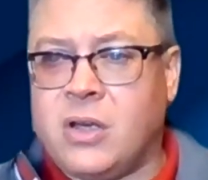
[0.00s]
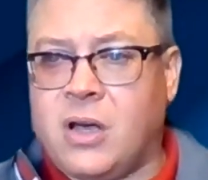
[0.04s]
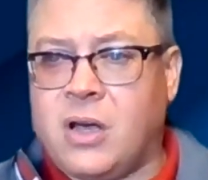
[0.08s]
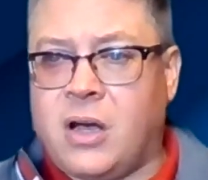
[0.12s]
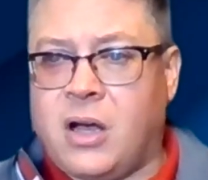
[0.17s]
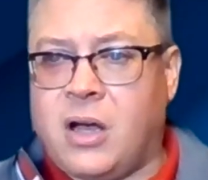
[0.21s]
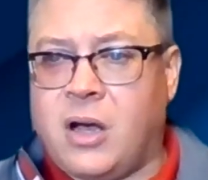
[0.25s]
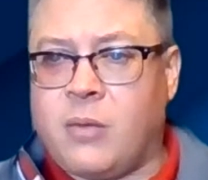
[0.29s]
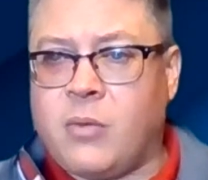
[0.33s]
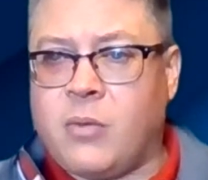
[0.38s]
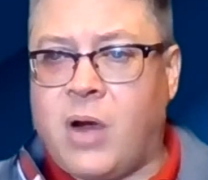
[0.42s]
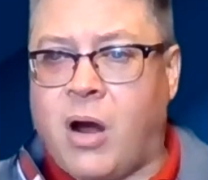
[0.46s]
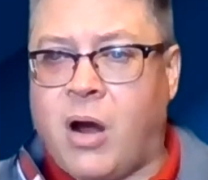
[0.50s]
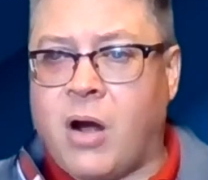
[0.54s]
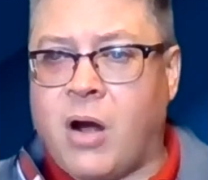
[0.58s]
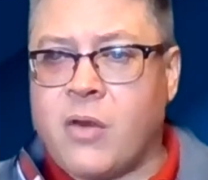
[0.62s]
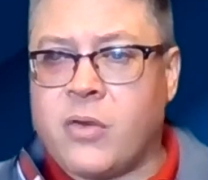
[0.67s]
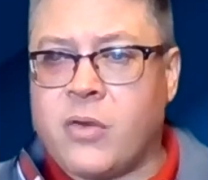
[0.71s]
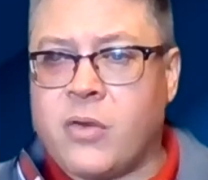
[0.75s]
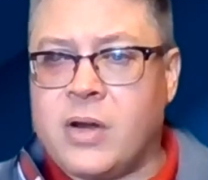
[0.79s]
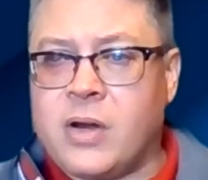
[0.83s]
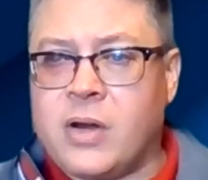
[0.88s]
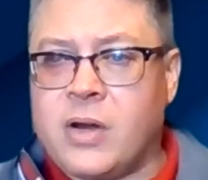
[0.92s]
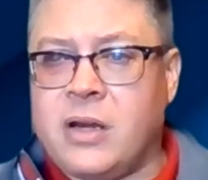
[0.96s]
Um,
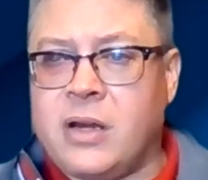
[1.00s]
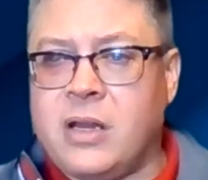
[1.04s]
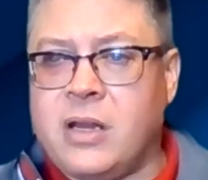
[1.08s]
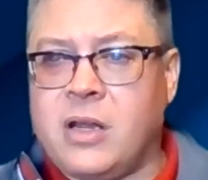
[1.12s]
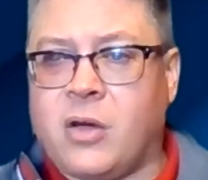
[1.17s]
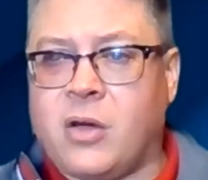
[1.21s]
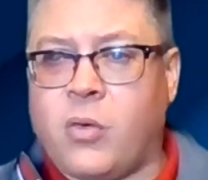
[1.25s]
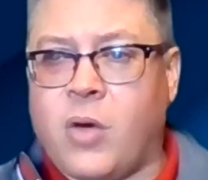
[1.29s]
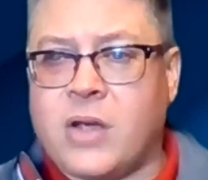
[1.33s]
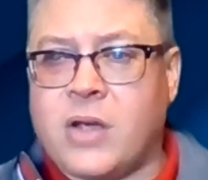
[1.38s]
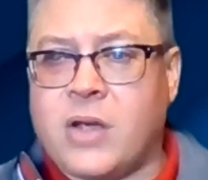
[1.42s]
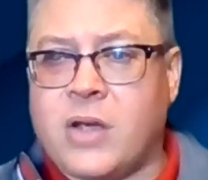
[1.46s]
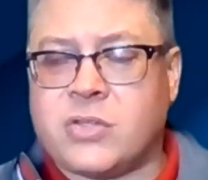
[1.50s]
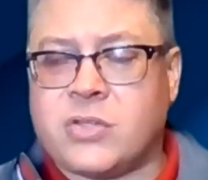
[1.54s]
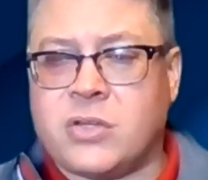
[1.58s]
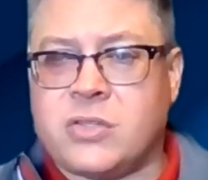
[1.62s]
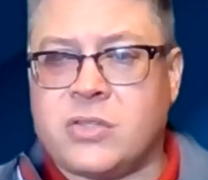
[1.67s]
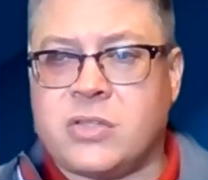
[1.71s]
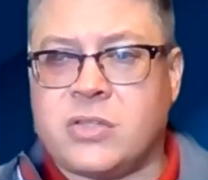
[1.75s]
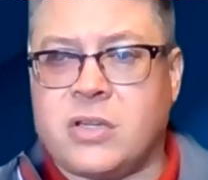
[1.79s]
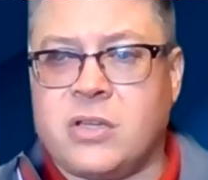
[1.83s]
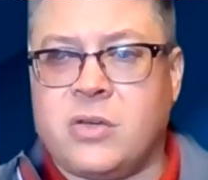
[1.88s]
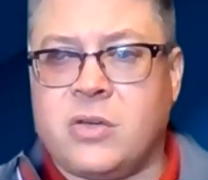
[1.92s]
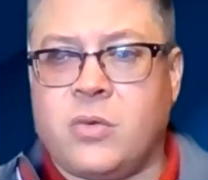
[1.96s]
are there any
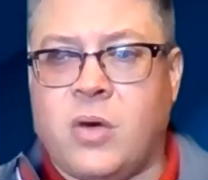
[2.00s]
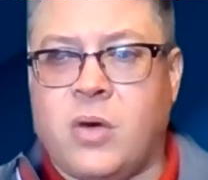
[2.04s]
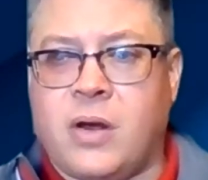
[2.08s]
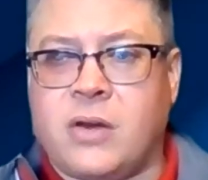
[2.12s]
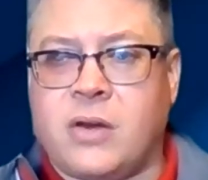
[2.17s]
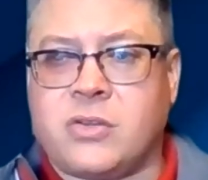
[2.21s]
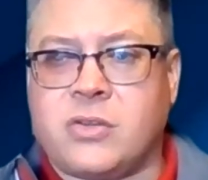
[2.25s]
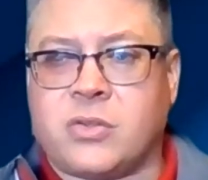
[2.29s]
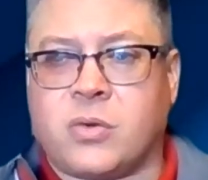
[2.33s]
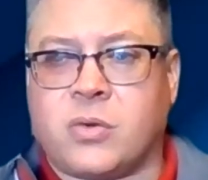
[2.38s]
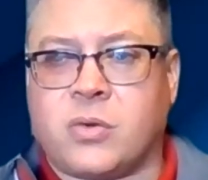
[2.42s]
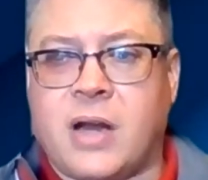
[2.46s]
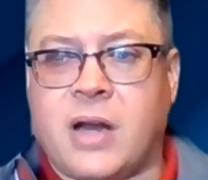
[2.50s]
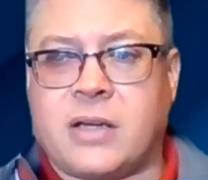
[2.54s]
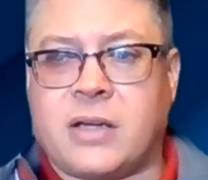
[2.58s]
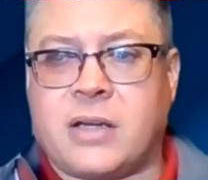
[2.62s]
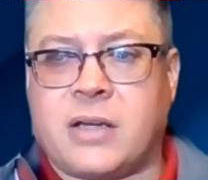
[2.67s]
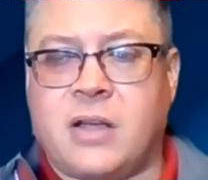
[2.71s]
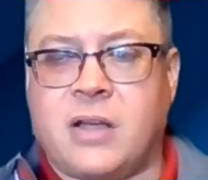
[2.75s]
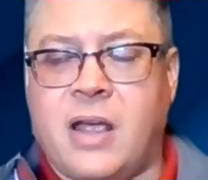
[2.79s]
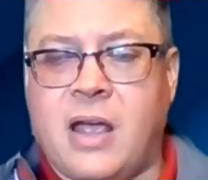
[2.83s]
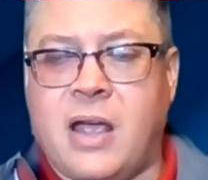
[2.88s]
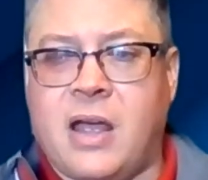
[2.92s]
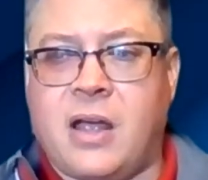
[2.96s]
questions that you want to
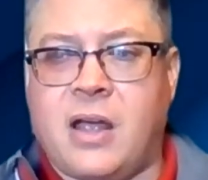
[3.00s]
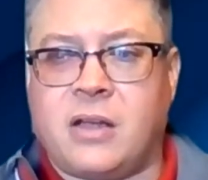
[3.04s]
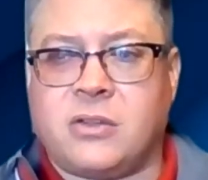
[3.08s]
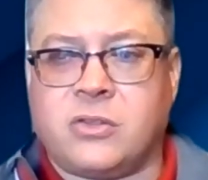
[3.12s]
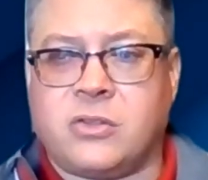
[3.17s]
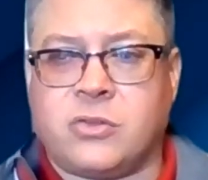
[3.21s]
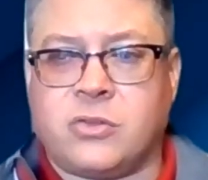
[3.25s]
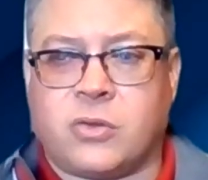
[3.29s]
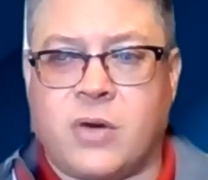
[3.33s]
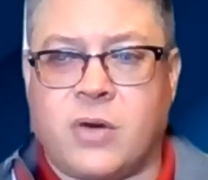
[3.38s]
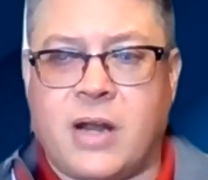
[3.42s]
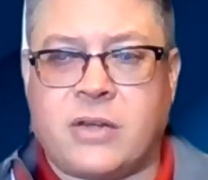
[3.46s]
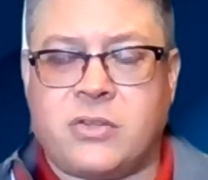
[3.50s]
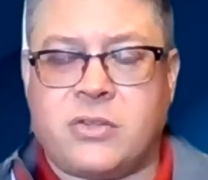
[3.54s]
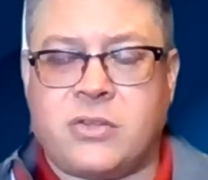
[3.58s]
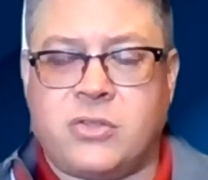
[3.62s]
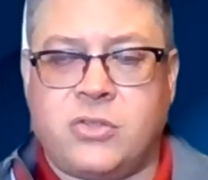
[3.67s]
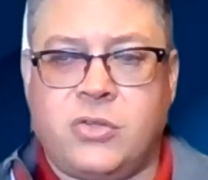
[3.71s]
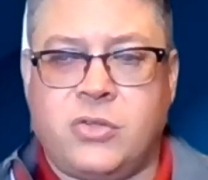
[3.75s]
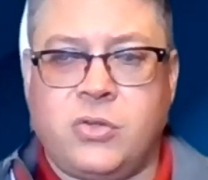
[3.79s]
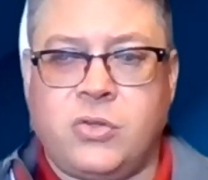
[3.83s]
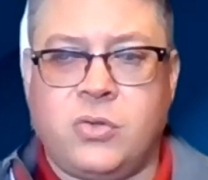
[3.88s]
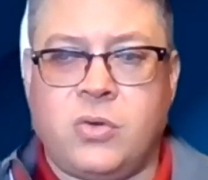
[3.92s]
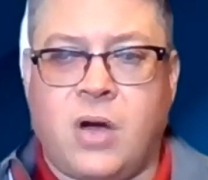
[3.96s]
direct at, direct
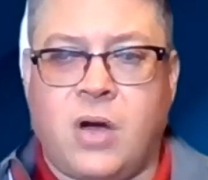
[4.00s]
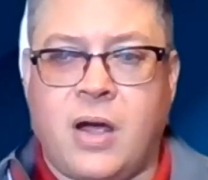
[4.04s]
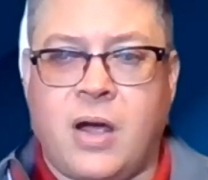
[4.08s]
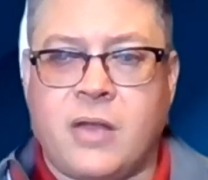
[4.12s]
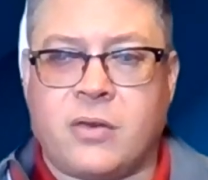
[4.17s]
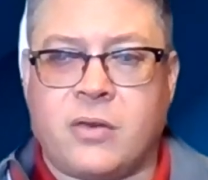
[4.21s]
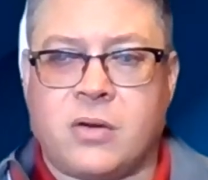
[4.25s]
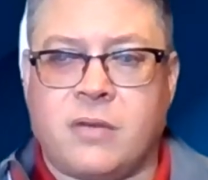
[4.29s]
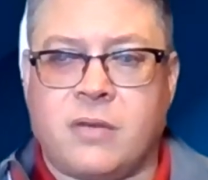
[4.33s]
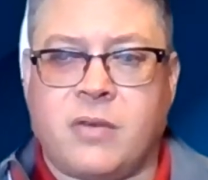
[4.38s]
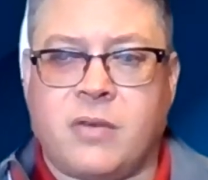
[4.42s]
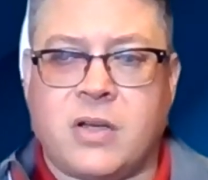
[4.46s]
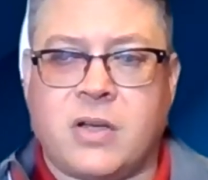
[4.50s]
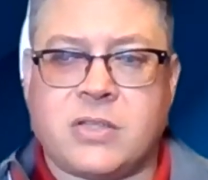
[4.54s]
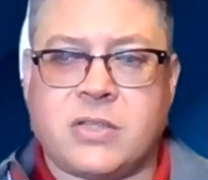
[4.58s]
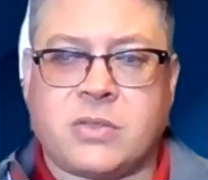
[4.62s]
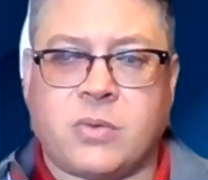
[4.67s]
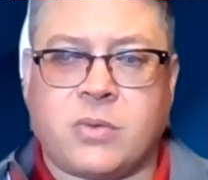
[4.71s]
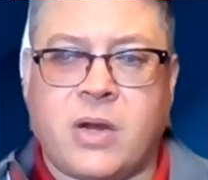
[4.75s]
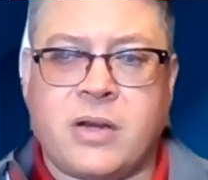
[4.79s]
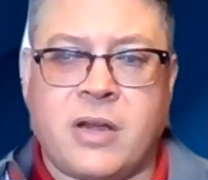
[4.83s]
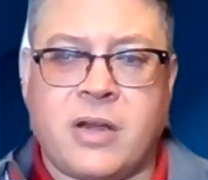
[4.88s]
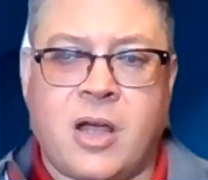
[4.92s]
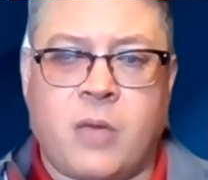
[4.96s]
to either of us
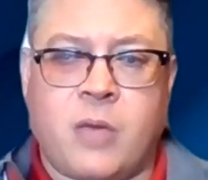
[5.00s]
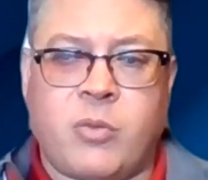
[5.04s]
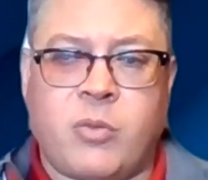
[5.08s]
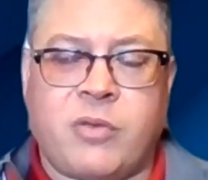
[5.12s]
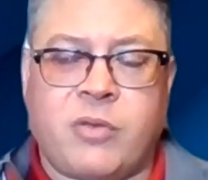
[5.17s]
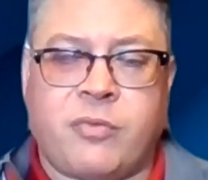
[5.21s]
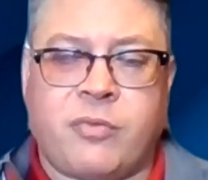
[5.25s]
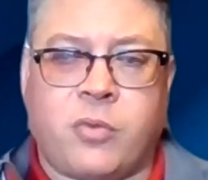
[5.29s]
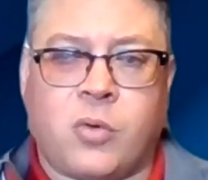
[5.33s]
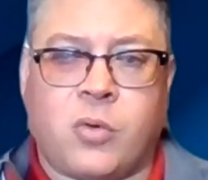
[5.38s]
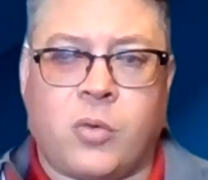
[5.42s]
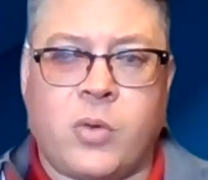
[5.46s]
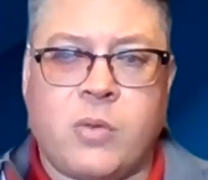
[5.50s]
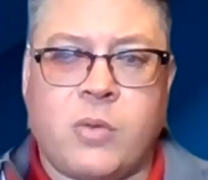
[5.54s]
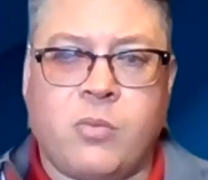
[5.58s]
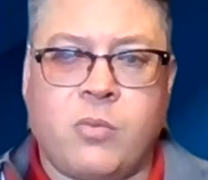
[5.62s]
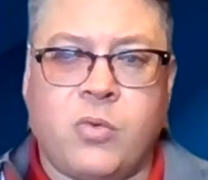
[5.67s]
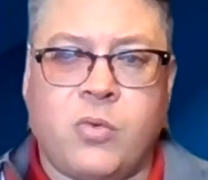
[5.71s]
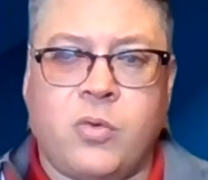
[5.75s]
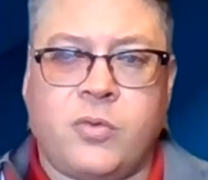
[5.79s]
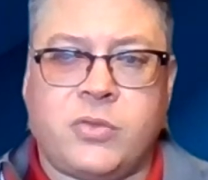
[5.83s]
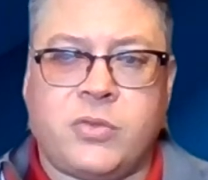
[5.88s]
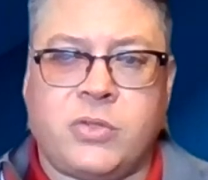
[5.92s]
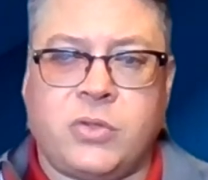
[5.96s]
right now before we
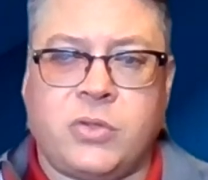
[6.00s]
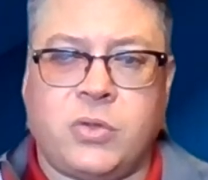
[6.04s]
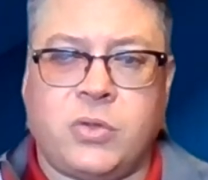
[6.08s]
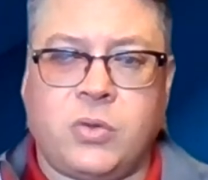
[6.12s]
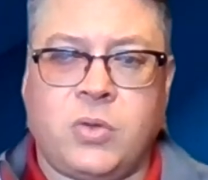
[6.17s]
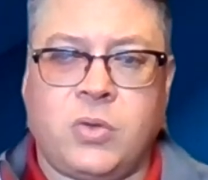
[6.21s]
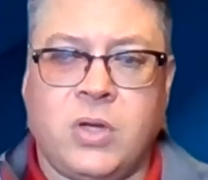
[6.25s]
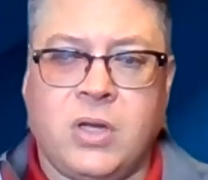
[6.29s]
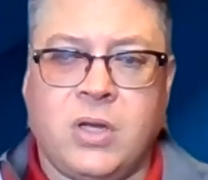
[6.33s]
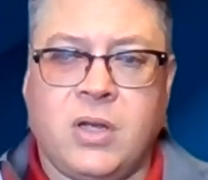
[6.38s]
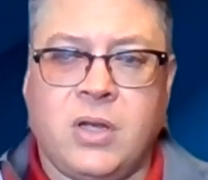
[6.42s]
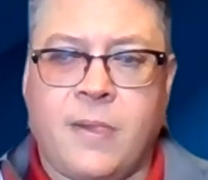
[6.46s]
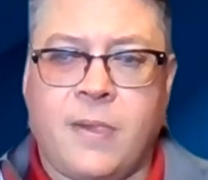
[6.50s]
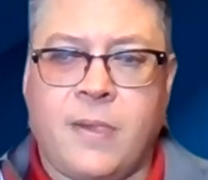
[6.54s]
move to